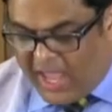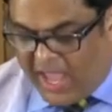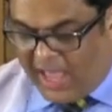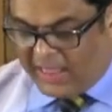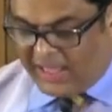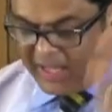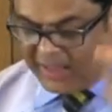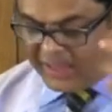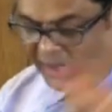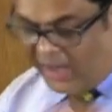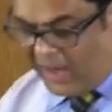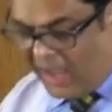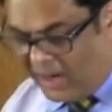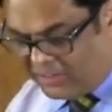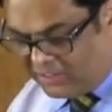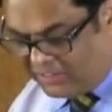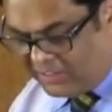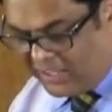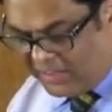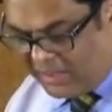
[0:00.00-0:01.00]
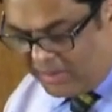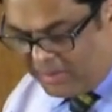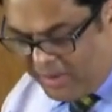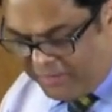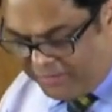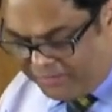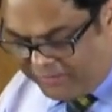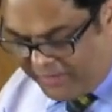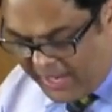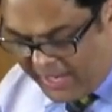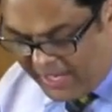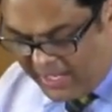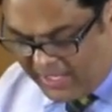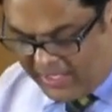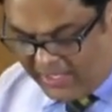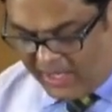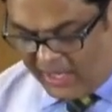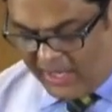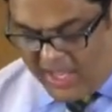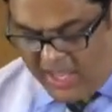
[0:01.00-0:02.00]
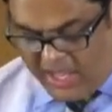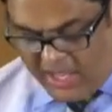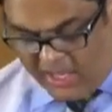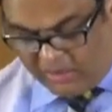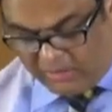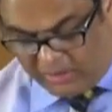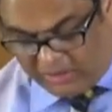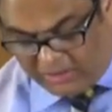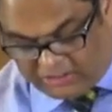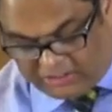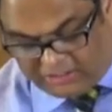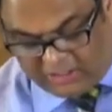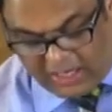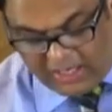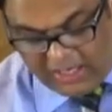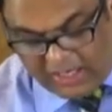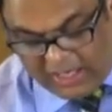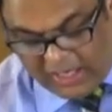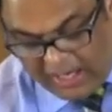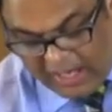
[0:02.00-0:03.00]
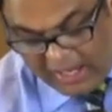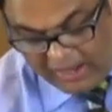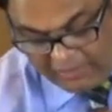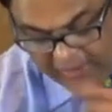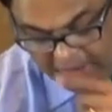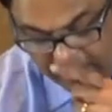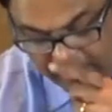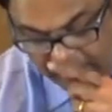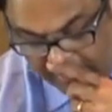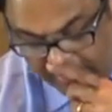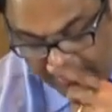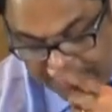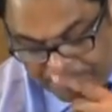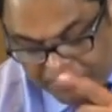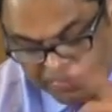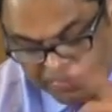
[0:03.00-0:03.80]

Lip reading: And then the last thing that we find in verse 10 and 11,